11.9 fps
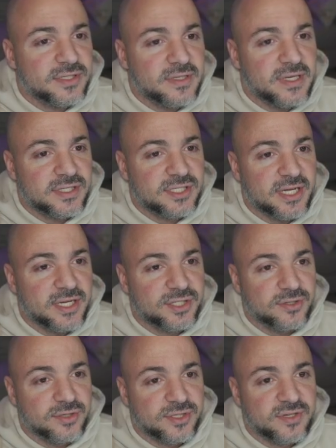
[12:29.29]
It says
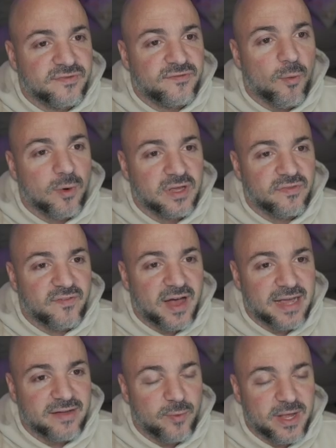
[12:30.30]
there's 45
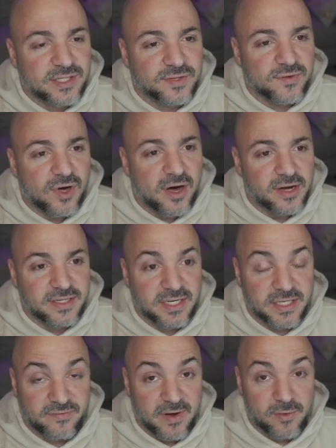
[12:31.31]
weeks of content.
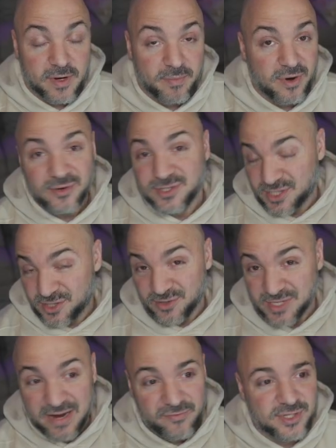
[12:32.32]
If I were to post, this goes
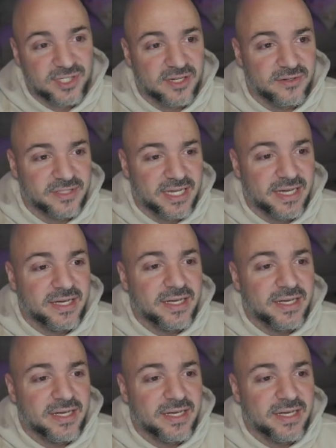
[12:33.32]
every single day.